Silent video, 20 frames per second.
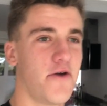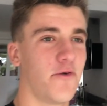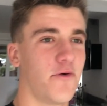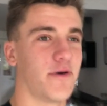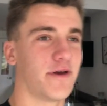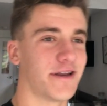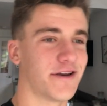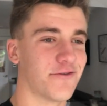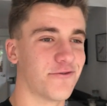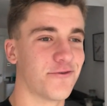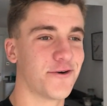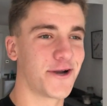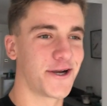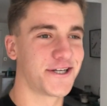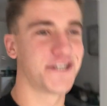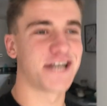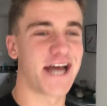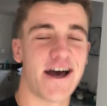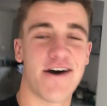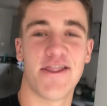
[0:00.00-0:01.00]
We're gonna
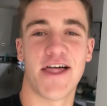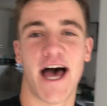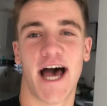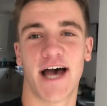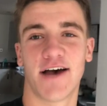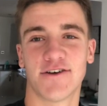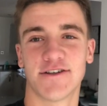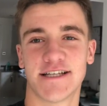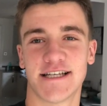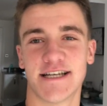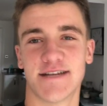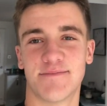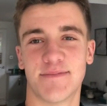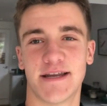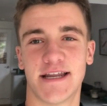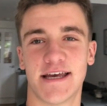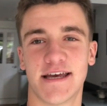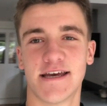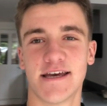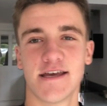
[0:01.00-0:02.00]
rush out of the house in a
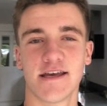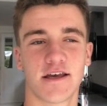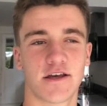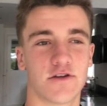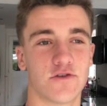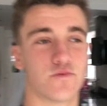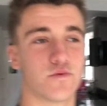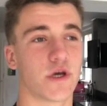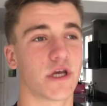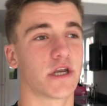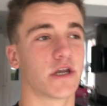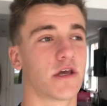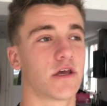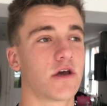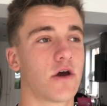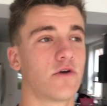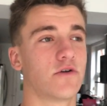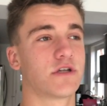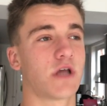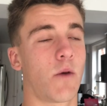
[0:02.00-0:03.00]
minute because we're gonna
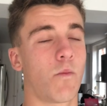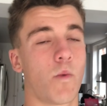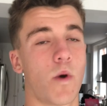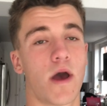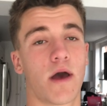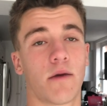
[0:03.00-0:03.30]
go somewhere.